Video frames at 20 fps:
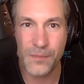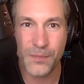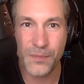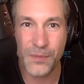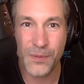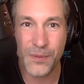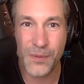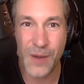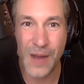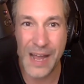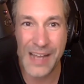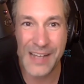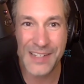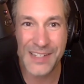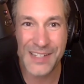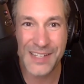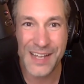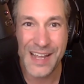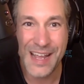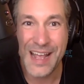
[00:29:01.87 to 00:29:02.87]
Yeah. Right?
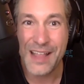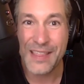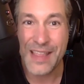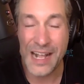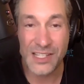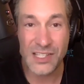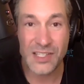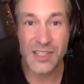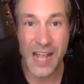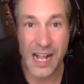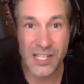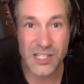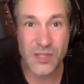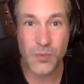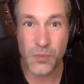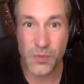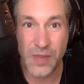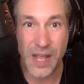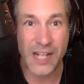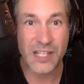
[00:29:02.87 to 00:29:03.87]
That's
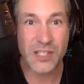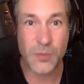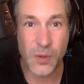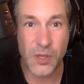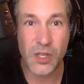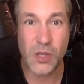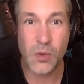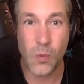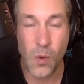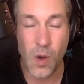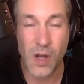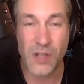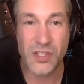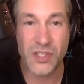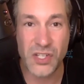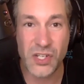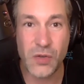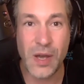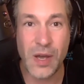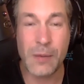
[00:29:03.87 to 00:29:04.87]
what you want to
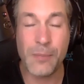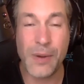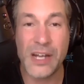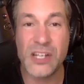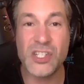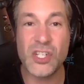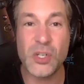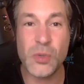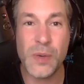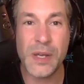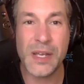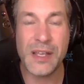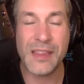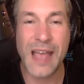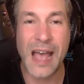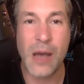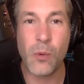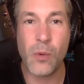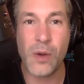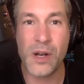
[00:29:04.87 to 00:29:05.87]
do. And by doing
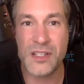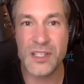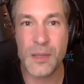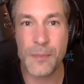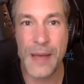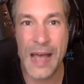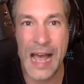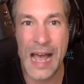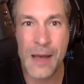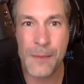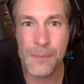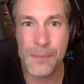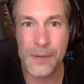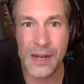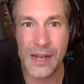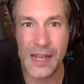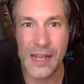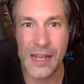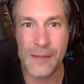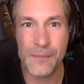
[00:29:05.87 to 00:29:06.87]
that, what ends up
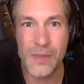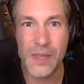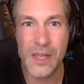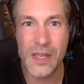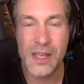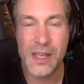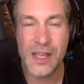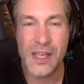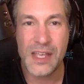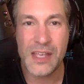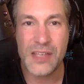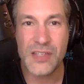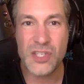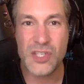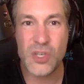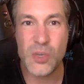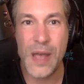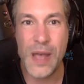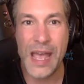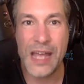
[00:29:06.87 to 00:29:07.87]
happening is
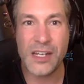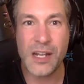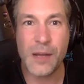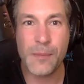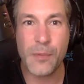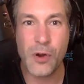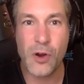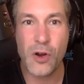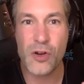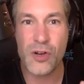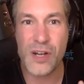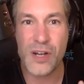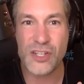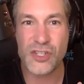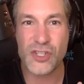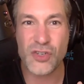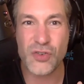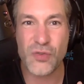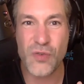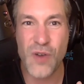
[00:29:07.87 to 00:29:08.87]
you end up earning
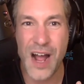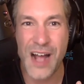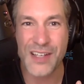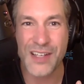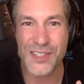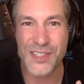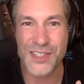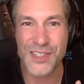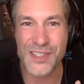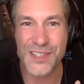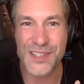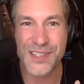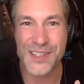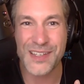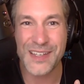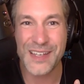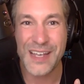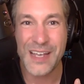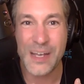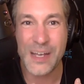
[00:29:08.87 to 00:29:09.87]
trust.
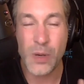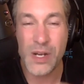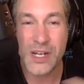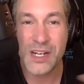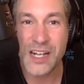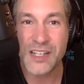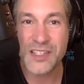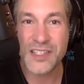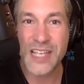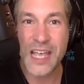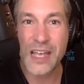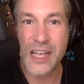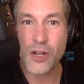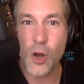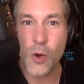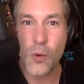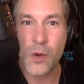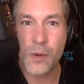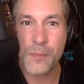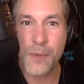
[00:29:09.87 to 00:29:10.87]
Yeah. What did I say? No
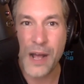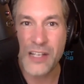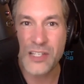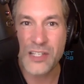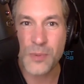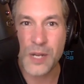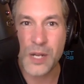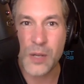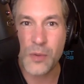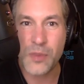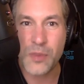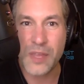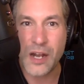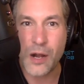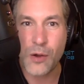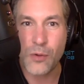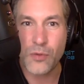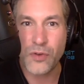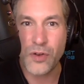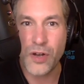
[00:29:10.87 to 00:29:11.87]
one buys from anyone they
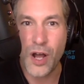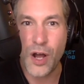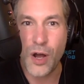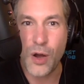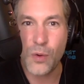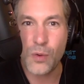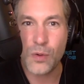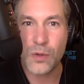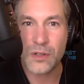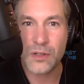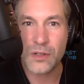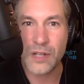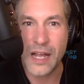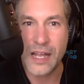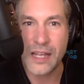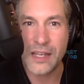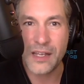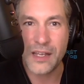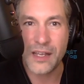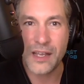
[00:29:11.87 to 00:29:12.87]
don't know,
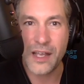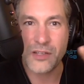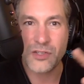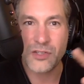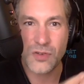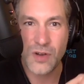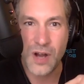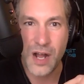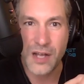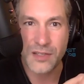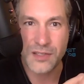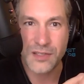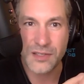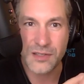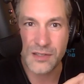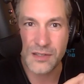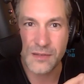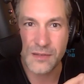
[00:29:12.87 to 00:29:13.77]
like, and trust.